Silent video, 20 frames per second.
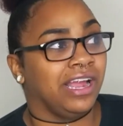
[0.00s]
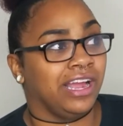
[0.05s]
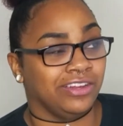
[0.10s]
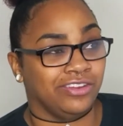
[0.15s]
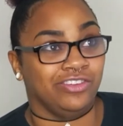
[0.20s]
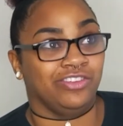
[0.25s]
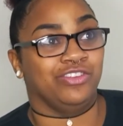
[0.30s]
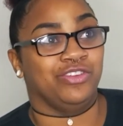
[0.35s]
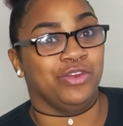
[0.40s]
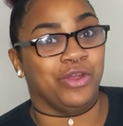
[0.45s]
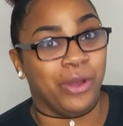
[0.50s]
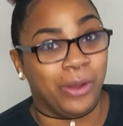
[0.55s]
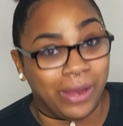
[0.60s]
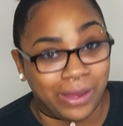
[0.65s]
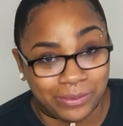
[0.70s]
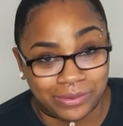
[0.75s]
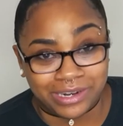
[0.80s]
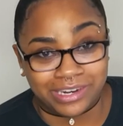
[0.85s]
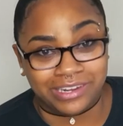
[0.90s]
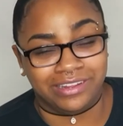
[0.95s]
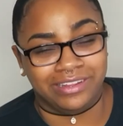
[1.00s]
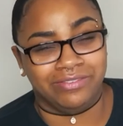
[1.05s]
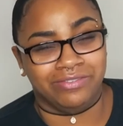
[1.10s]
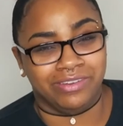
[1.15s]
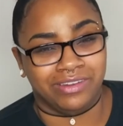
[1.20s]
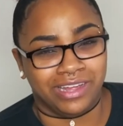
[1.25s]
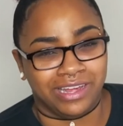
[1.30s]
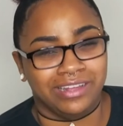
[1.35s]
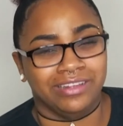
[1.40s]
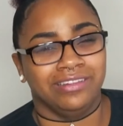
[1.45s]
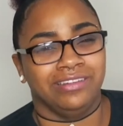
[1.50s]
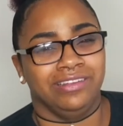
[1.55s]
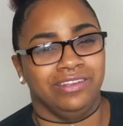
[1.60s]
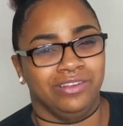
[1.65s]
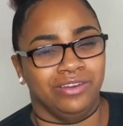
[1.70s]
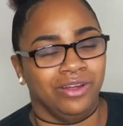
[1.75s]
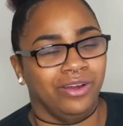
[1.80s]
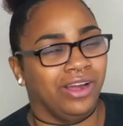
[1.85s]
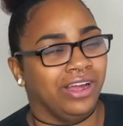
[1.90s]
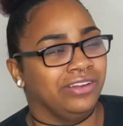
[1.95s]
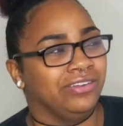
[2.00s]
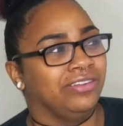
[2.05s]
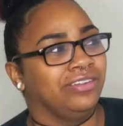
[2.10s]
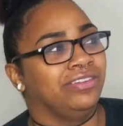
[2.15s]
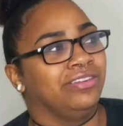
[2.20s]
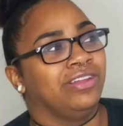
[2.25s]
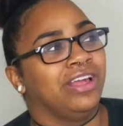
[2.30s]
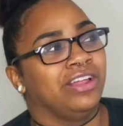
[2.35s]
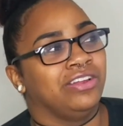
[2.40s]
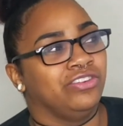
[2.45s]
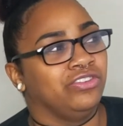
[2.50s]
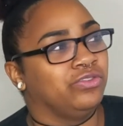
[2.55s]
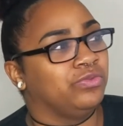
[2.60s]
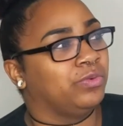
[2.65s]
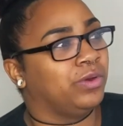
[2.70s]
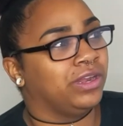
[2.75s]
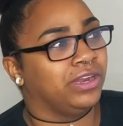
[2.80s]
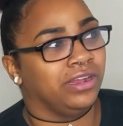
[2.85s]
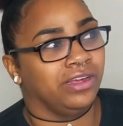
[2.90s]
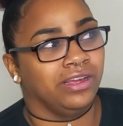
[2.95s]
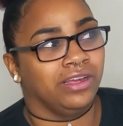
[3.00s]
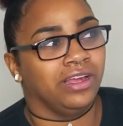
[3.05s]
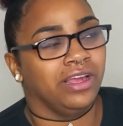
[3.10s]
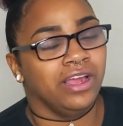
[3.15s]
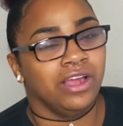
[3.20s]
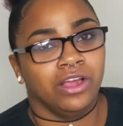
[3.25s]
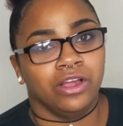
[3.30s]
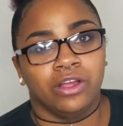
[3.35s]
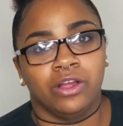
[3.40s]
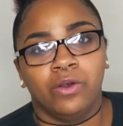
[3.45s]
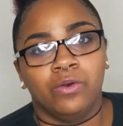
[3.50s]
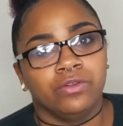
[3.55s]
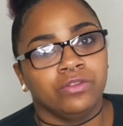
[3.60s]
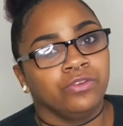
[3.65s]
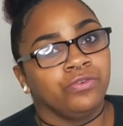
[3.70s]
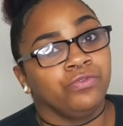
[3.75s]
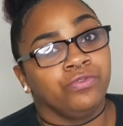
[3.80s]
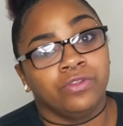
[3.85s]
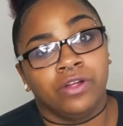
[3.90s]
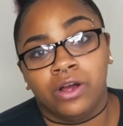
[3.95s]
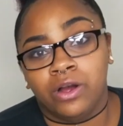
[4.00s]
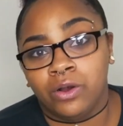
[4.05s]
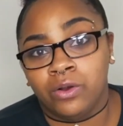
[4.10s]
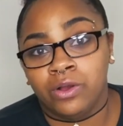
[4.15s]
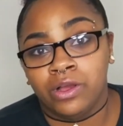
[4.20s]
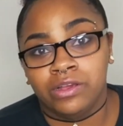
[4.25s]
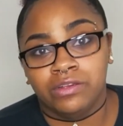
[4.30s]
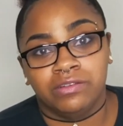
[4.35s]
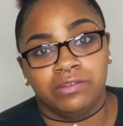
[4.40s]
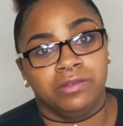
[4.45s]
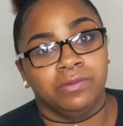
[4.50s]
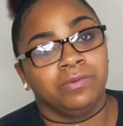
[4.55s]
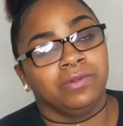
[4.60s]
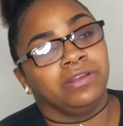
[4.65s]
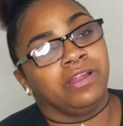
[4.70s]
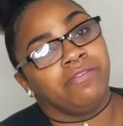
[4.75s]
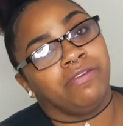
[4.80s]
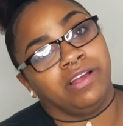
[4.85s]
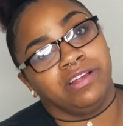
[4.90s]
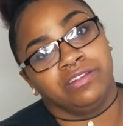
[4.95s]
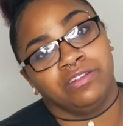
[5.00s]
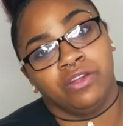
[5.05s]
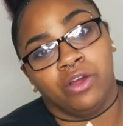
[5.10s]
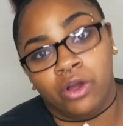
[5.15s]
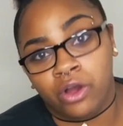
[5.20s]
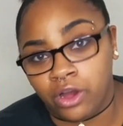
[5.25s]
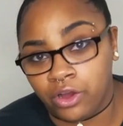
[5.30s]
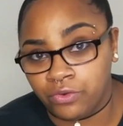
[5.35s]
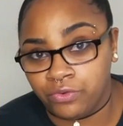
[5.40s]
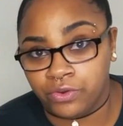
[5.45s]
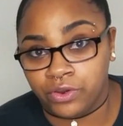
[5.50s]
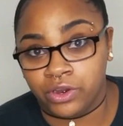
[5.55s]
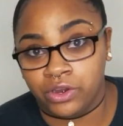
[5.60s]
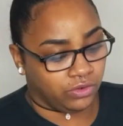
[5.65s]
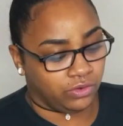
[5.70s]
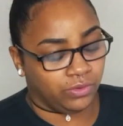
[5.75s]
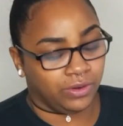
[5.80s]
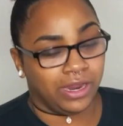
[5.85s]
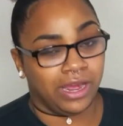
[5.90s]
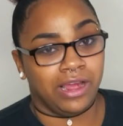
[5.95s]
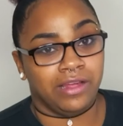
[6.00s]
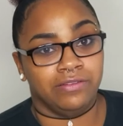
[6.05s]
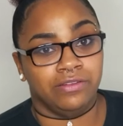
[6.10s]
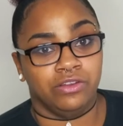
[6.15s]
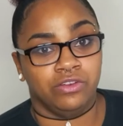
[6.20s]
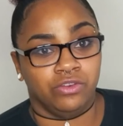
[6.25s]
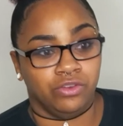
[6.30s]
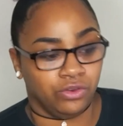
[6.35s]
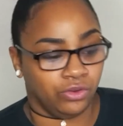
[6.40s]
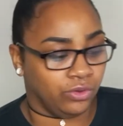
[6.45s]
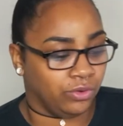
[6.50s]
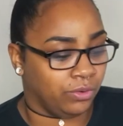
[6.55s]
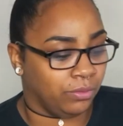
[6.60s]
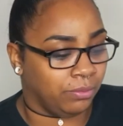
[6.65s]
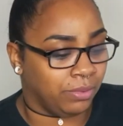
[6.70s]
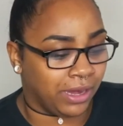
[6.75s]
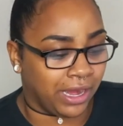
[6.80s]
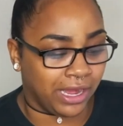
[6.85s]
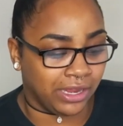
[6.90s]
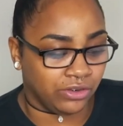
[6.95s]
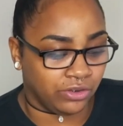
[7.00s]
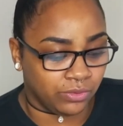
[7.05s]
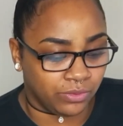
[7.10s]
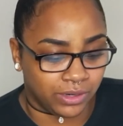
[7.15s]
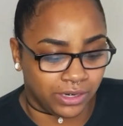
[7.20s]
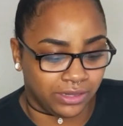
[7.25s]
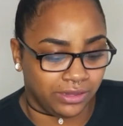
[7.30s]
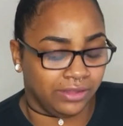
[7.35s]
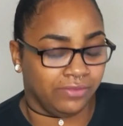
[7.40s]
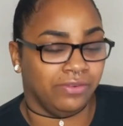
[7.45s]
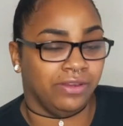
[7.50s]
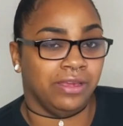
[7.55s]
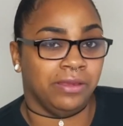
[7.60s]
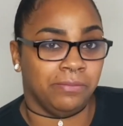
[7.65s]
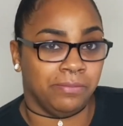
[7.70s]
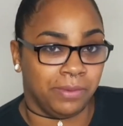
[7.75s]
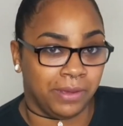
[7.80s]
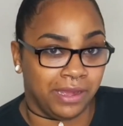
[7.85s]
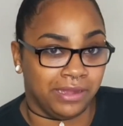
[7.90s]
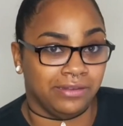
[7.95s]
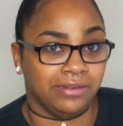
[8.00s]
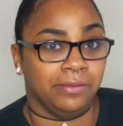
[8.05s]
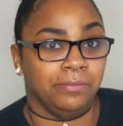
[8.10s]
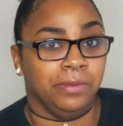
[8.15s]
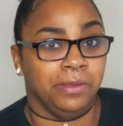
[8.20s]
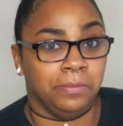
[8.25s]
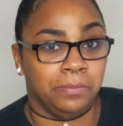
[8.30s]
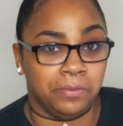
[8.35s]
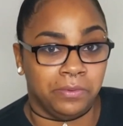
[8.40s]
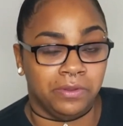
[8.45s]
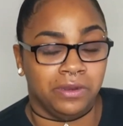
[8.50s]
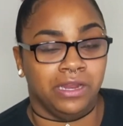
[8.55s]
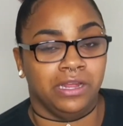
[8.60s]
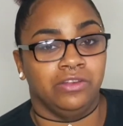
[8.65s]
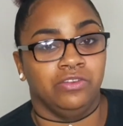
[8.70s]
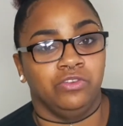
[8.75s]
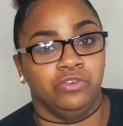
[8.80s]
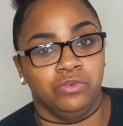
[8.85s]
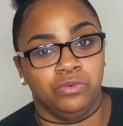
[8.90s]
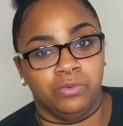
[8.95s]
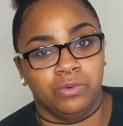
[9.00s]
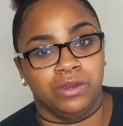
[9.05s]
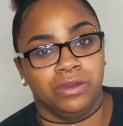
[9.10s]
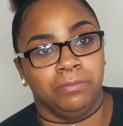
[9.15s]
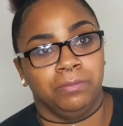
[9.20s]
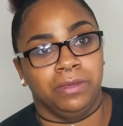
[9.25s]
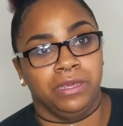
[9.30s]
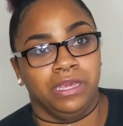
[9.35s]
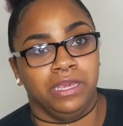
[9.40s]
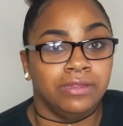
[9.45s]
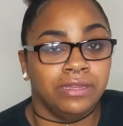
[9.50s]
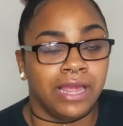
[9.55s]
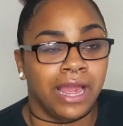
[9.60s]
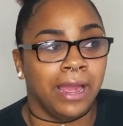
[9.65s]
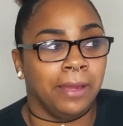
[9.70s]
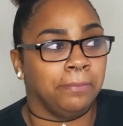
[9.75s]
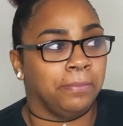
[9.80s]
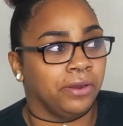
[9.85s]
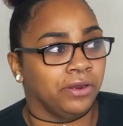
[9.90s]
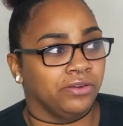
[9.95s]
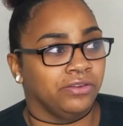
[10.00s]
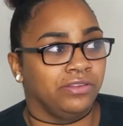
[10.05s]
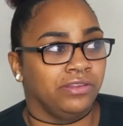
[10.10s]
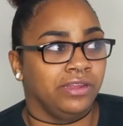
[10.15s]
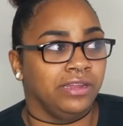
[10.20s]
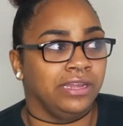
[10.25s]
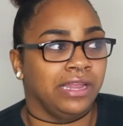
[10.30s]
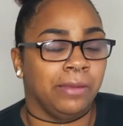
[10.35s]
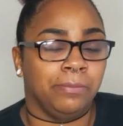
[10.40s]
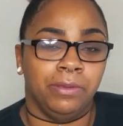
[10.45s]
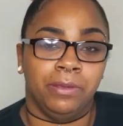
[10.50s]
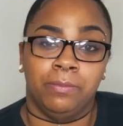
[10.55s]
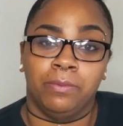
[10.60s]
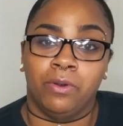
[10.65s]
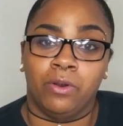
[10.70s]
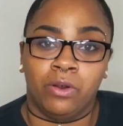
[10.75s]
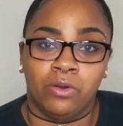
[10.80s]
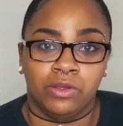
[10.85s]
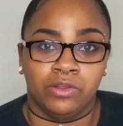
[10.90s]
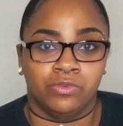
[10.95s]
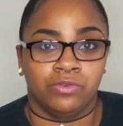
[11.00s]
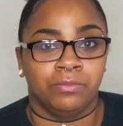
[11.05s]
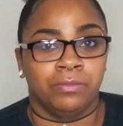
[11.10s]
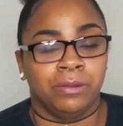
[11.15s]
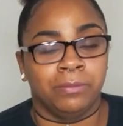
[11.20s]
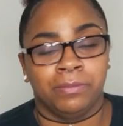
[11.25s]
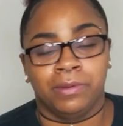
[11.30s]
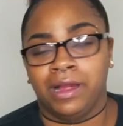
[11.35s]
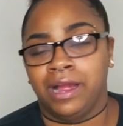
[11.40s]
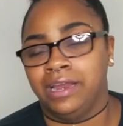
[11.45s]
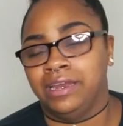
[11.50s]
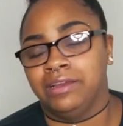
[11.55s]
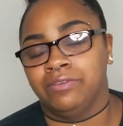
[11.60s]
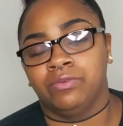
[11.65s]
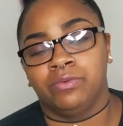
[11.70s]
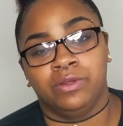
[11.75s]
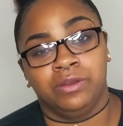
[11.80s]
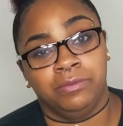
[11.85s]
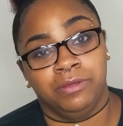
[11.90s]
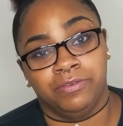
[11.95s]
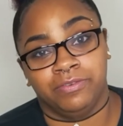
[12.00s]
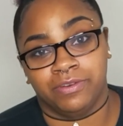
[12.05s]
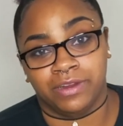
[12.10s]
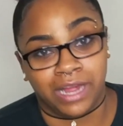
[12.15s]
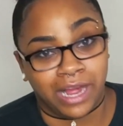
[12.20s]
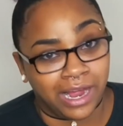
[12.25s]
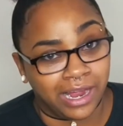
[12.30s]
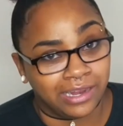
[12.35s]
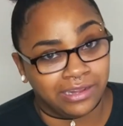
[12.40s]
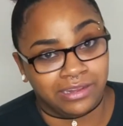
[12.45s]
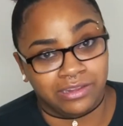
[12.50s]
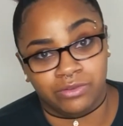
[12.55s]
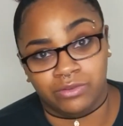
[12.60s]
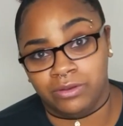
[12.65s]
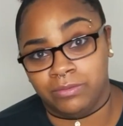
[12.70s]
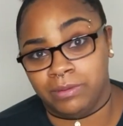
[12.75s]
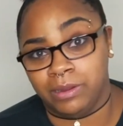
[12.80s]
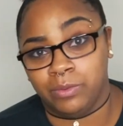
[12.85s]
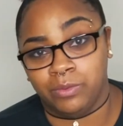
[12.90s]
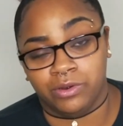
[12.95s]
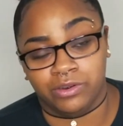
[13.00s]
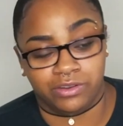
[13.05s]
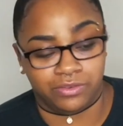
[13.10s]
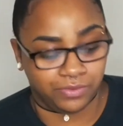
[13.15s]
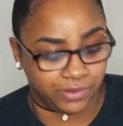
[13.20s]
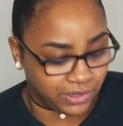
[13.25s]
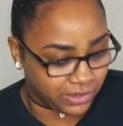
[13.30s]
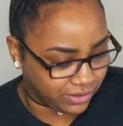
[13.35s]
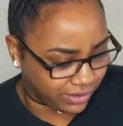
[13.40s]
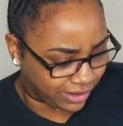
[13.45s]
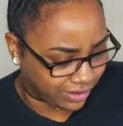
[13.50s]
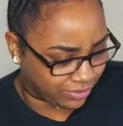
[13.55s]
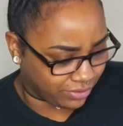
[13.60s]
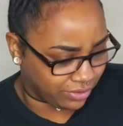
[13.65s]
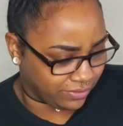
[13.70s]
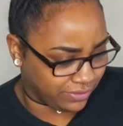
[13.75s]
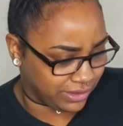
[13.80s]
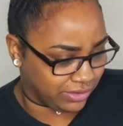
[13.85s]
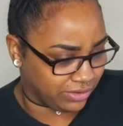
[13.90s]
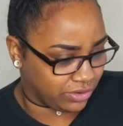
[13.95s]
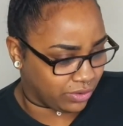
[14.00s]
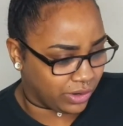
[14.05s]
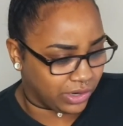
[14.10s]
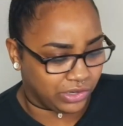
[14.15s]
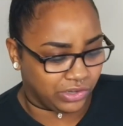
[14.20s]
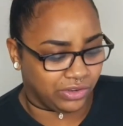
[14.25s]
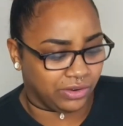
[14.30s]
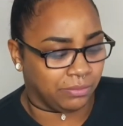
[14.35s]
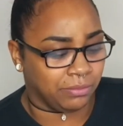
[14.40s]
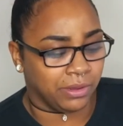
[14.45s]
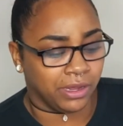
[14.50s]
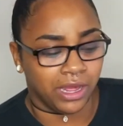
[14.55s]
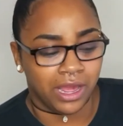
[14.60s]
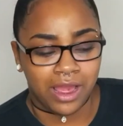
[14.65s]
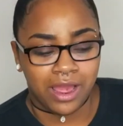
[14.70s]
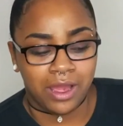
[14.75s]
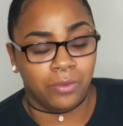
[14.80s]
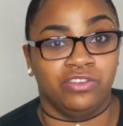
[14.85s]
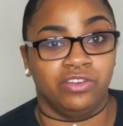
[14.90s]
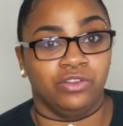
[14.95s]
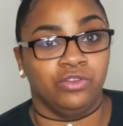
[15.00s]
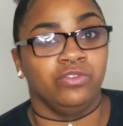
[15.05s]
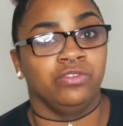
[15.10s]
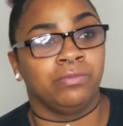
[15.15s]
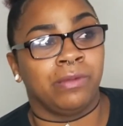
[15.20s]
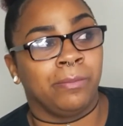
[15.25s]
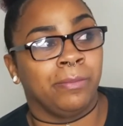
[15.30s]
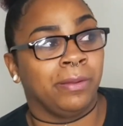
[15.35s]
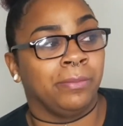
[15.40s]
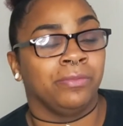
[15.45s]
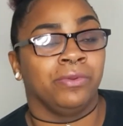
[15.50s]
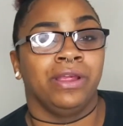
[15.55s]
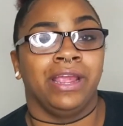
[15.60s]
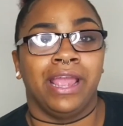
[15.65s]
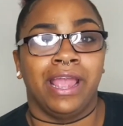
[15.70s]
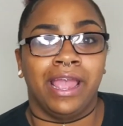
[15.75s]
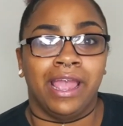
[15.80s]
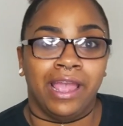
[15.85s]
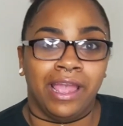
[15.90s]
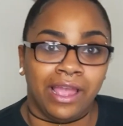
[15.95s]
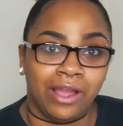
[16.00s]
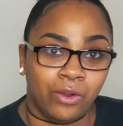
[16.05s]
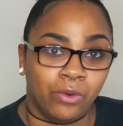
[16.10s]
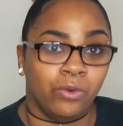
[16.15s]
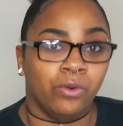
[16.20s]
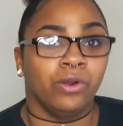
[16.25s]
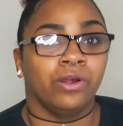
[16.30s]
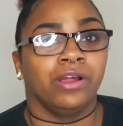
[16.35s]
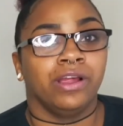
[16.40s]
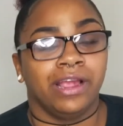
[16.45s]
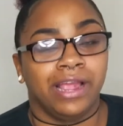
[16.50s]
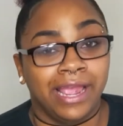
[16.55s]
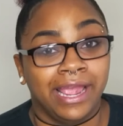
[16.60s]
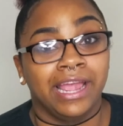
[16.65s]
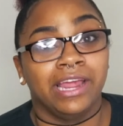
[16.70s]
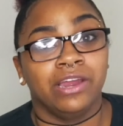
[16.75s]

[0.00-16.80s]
I just know I want to leave a legacy, you know. I just want to go with the flow, see what life has to offer, do what I have to do, but I do want to leave an impact on people, and I do want to be that person that people always remember. I never want to be forgotten. That's one of my worst fears. I don't know if that's a question, but to lose my memory or